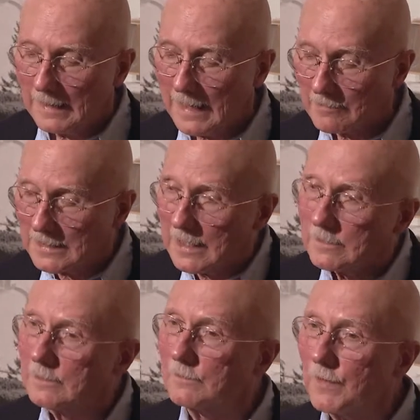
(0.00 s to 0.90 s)
That was one
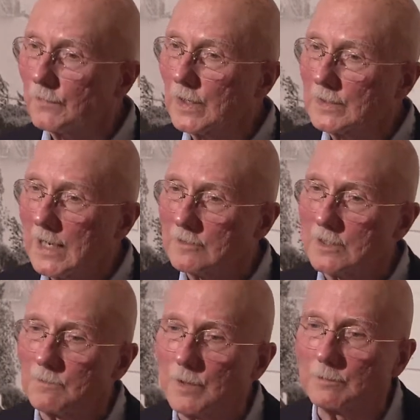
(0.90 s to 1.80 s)
hundred fifty
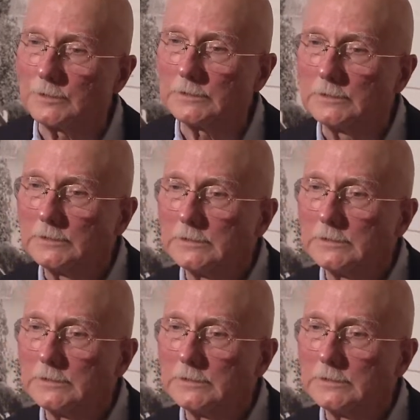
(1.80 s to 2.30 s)
thousand people.